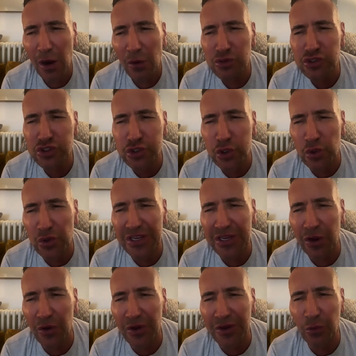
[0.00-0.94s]
was
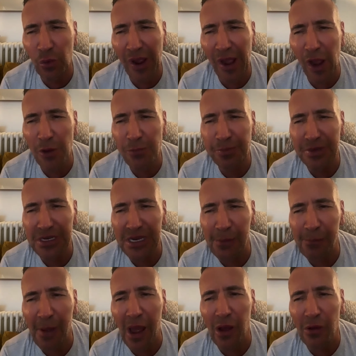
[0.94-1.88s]
talking on it quite openly
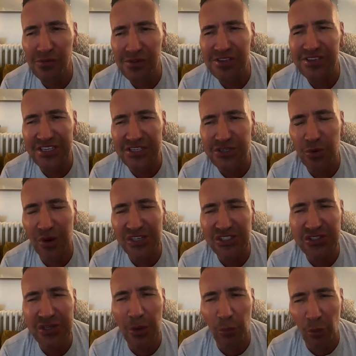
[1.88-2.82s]
about the
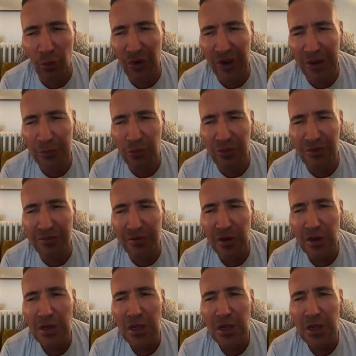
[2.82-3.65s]
situation that we're in with